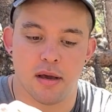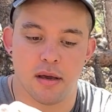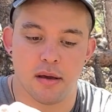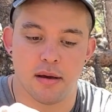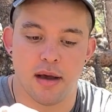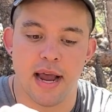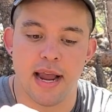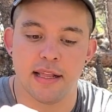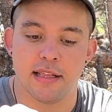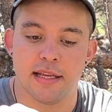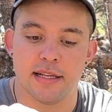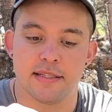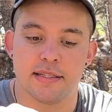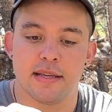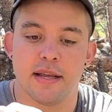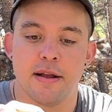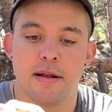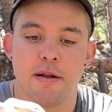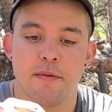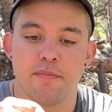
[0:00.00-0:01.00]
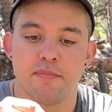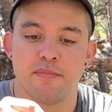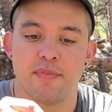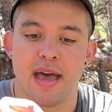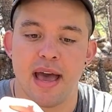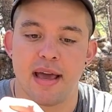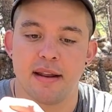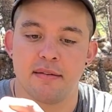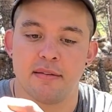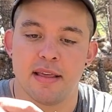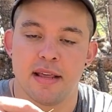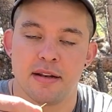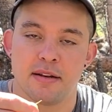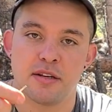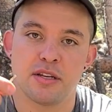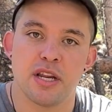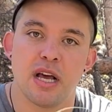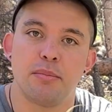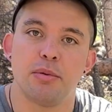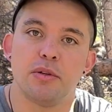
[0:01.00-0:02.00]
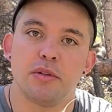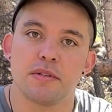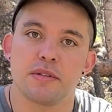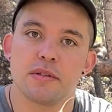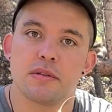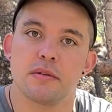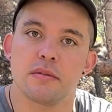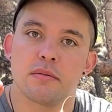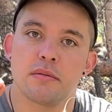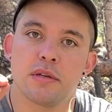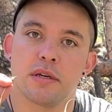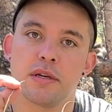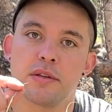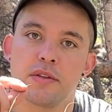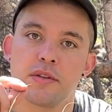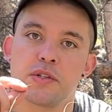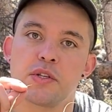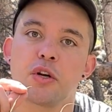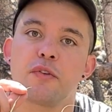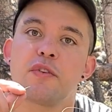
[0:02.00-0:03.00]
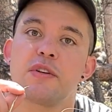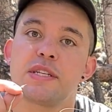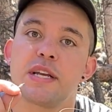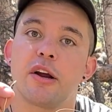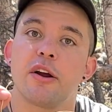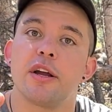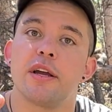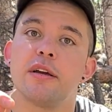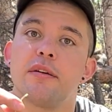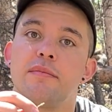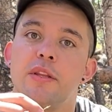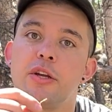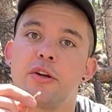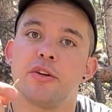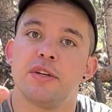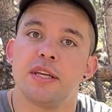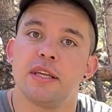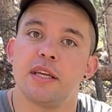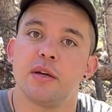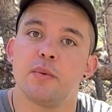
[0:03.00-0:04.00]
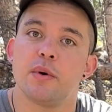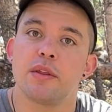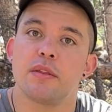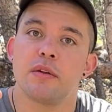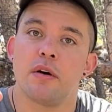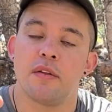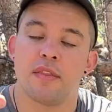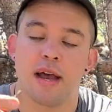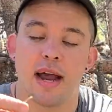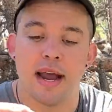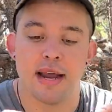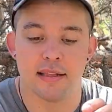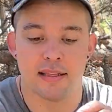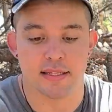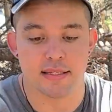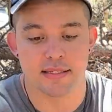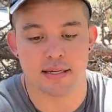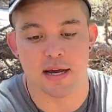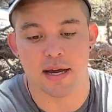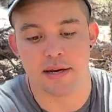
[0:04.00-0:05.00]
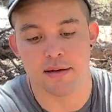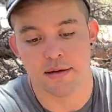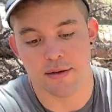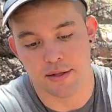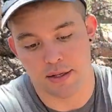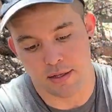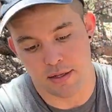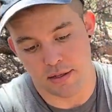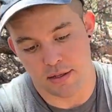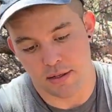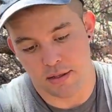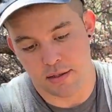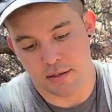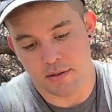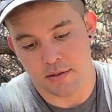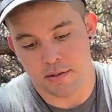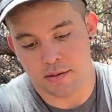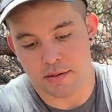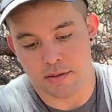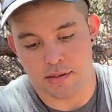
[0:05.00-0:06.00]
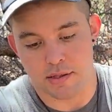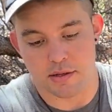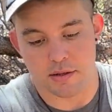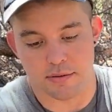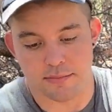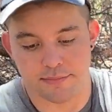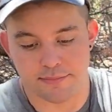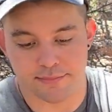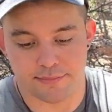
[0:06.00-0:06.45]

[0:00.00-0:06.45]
eyelets, that then doubles the surface area that you're dealing with on the eyelet side. So